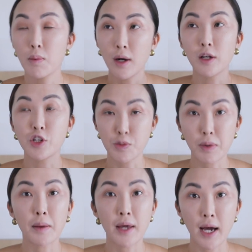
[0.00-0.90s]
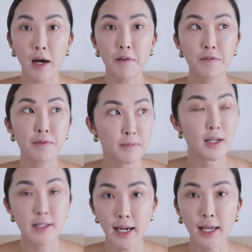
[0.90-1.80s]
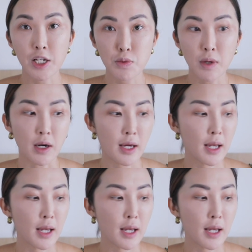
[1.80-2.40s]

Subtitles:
Well, you should probably have a deck as well.